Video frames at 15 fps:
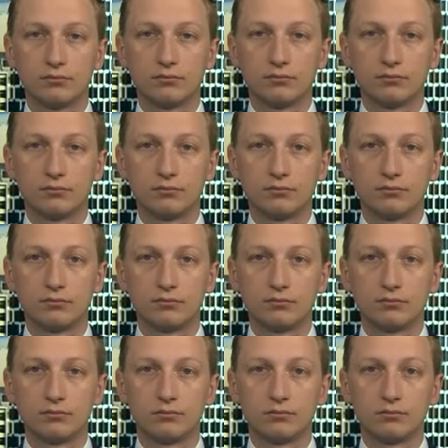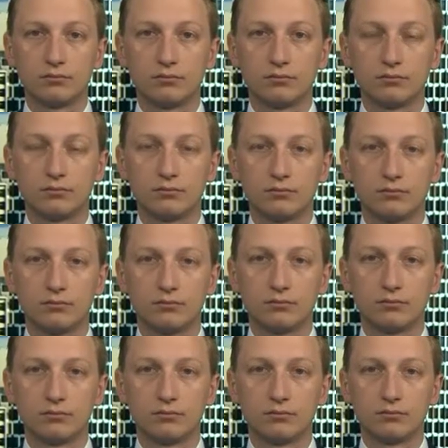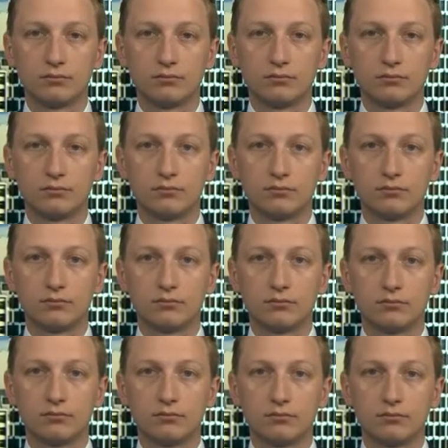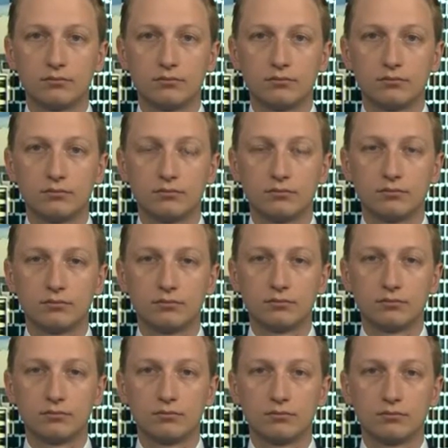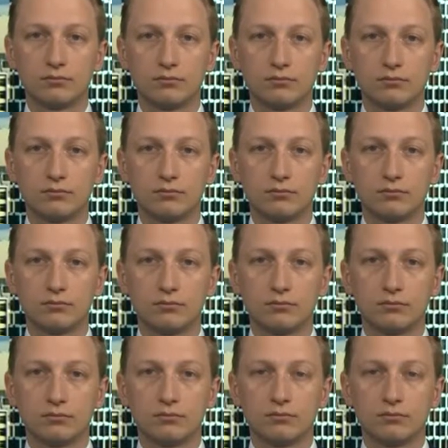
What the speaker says: This person isn't speaking.